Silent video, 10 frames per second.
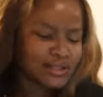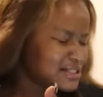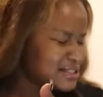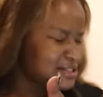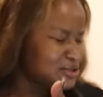
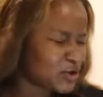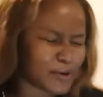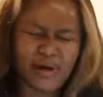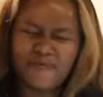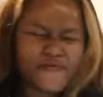Thursday is a door
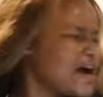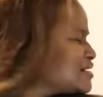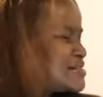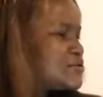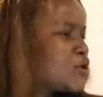open.
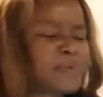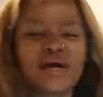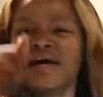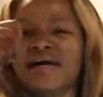Friday is a door open.